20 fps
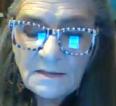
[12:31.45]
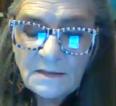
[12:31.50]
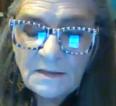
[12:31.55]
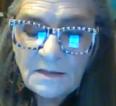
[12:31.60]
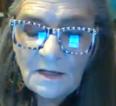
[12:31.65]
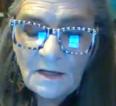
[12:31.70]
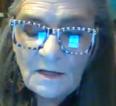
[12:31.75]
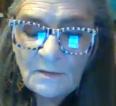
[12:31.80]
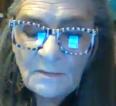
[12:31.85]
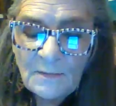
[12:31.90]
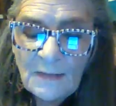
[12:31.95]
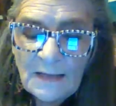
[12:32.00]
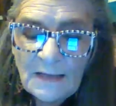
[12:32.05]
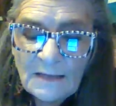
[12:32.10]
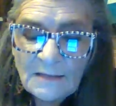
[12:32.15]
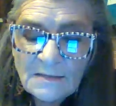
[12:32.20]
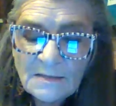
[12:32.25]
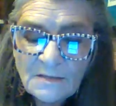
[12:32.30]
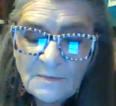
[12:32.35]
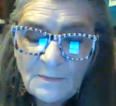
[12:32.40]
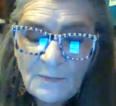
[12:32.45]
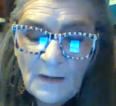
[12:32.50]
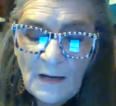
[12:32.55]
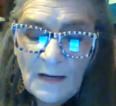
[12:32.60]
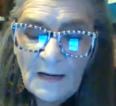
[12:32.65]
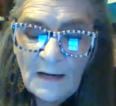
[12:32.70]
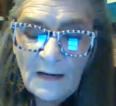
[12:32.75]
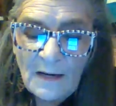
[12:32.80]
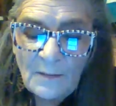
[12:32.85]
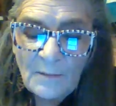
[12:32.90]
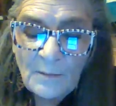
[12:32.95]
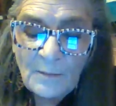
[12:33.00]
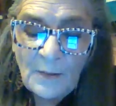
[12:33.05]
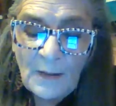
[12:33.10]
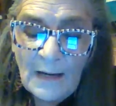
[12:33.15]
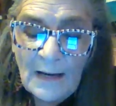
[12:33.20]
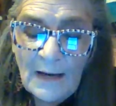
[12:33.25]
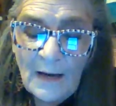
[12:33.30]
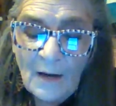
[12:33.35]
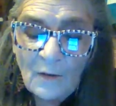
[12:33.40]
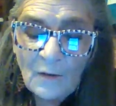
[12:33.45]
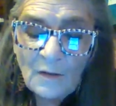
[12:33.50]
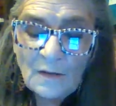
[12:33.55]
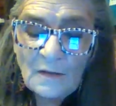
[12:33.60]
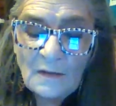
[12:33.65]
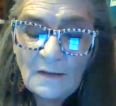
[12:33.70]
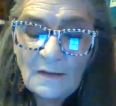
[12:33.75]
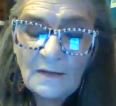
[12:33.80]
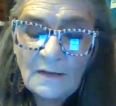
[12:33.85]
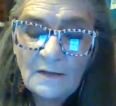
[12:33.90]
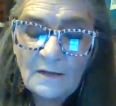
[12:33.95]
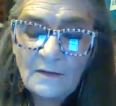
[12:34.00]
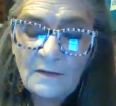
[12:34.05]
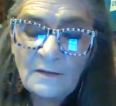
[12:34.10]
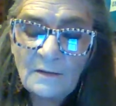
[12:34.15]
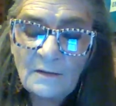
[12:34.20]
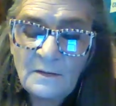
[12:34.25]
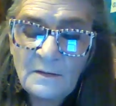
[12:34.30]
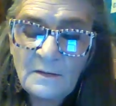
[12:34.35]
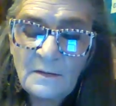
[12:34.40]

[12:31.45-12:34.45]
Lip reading: Young man's brow cleared.